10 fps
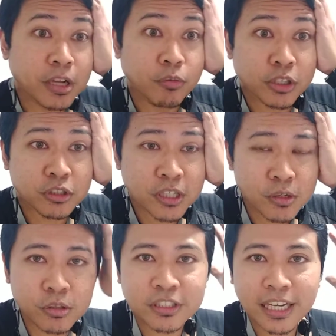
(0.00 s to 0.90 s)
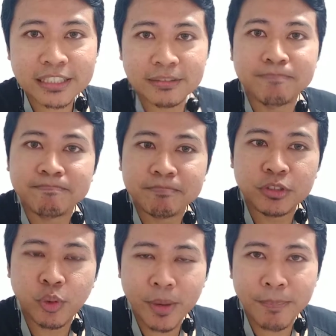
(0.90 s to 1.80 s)
What to do? Just
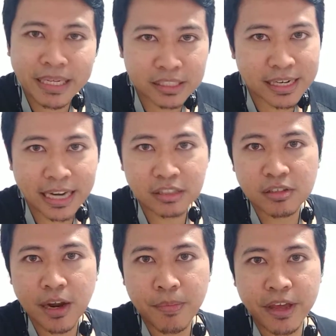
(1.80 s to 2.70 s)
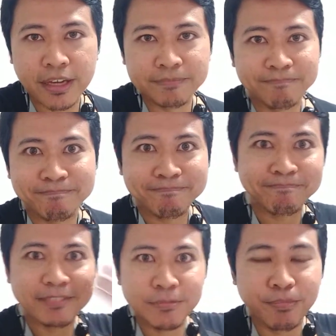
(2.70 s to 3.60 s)
do it better next time then.
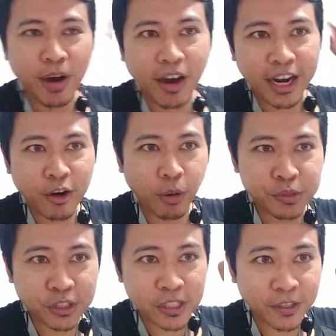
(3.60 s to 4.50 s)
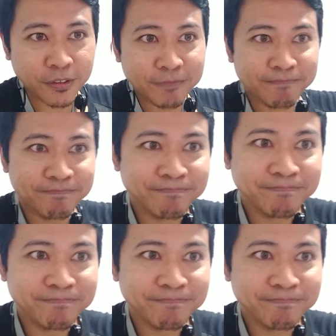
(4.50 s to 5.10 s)
Bye, hope you too.